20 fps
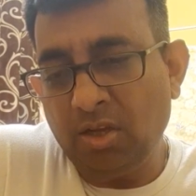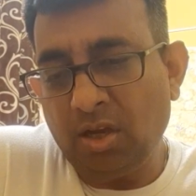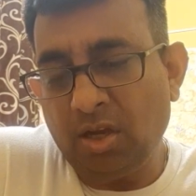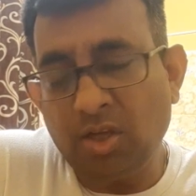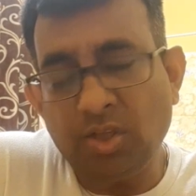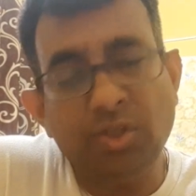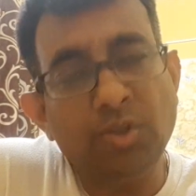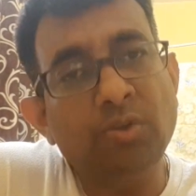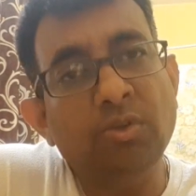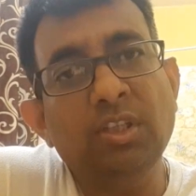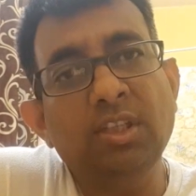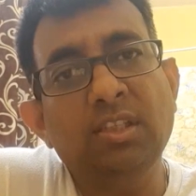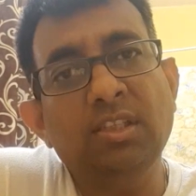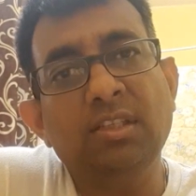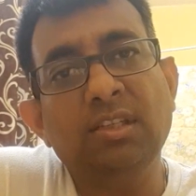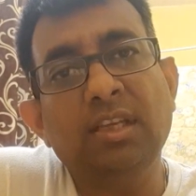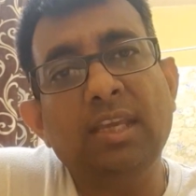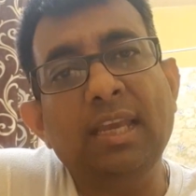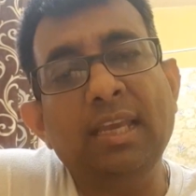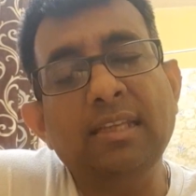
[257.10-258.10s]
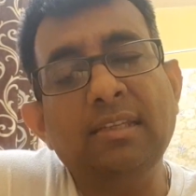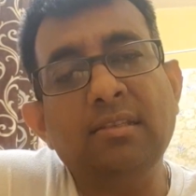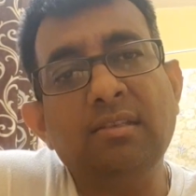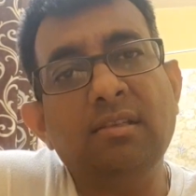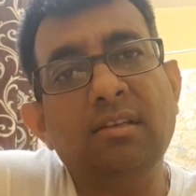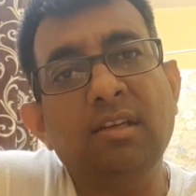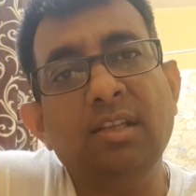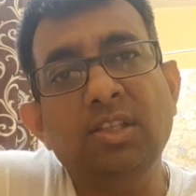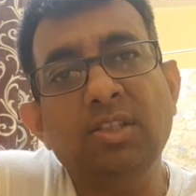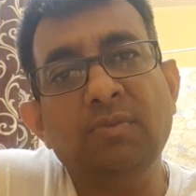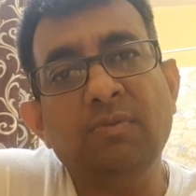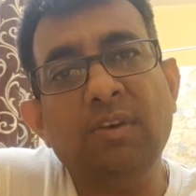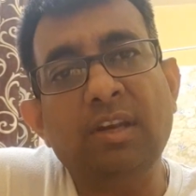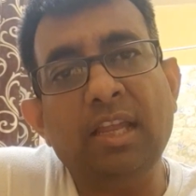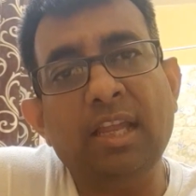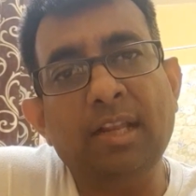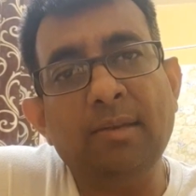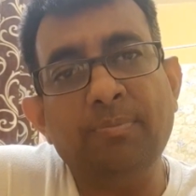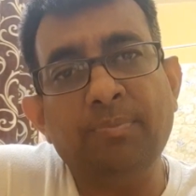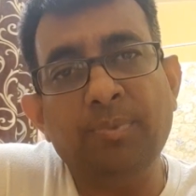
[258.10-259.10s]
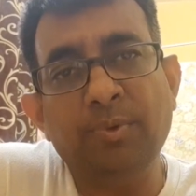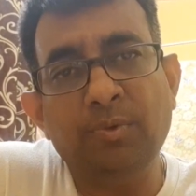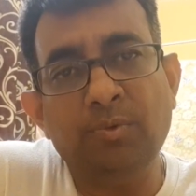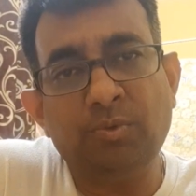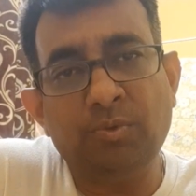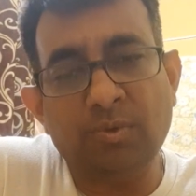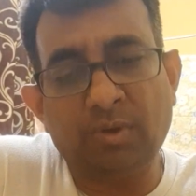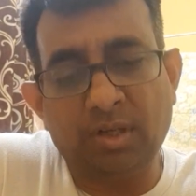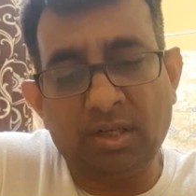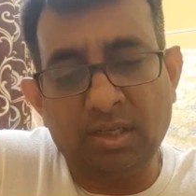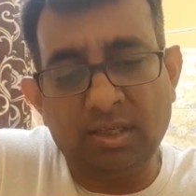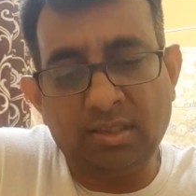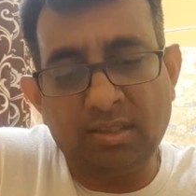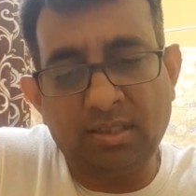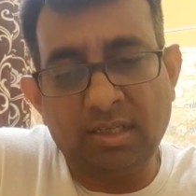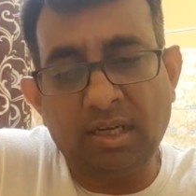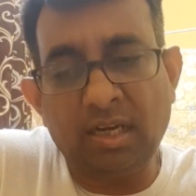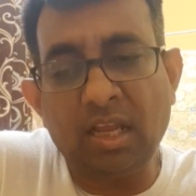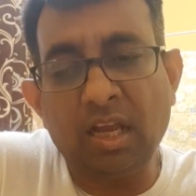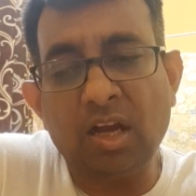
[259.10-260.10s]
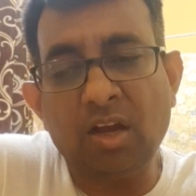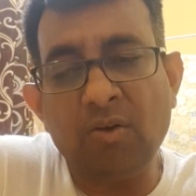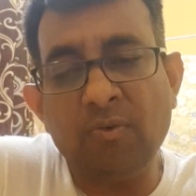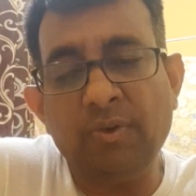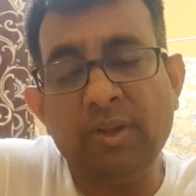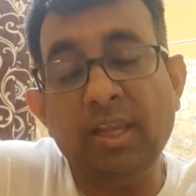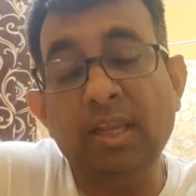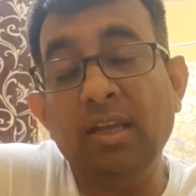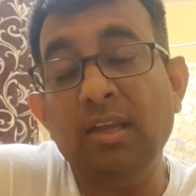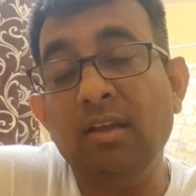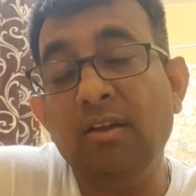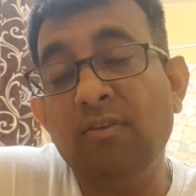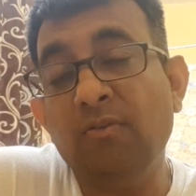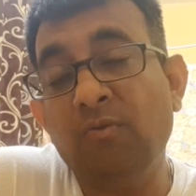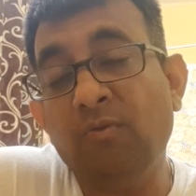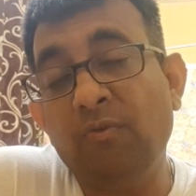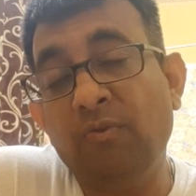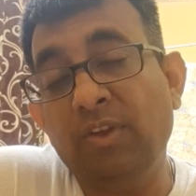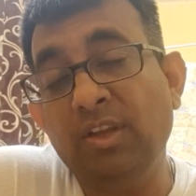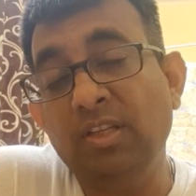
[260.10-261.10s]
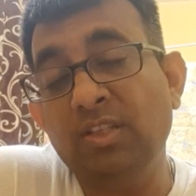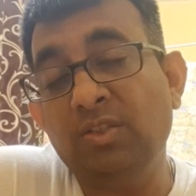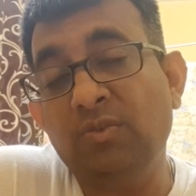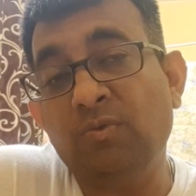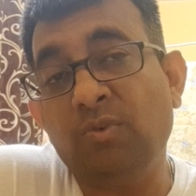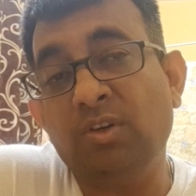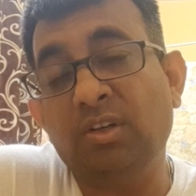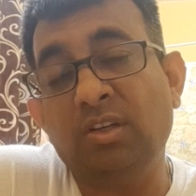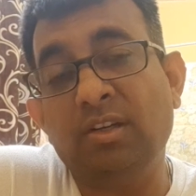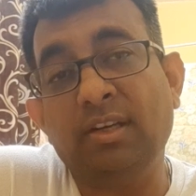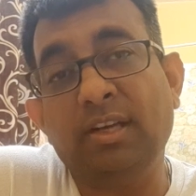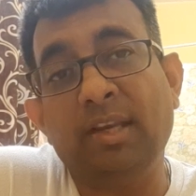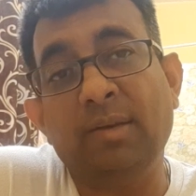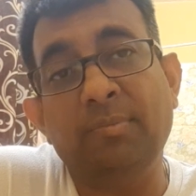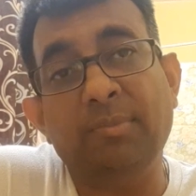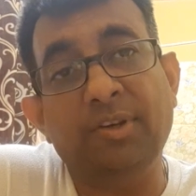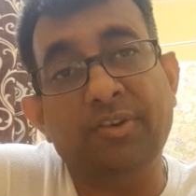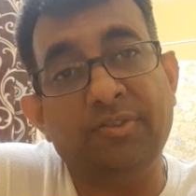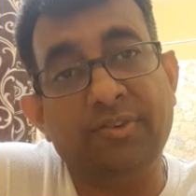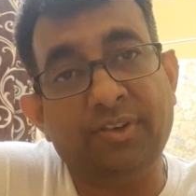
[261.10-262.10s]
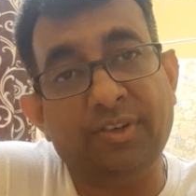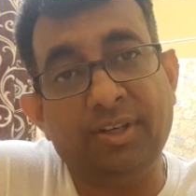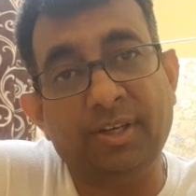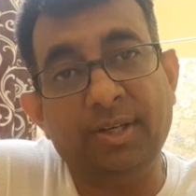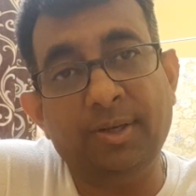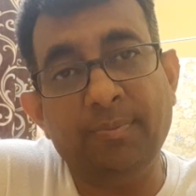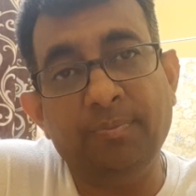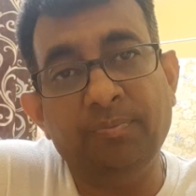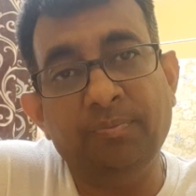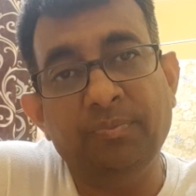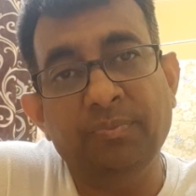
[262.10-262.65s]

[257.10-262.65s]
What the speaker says: So these case studies will help you to understand how wastewater can be treated,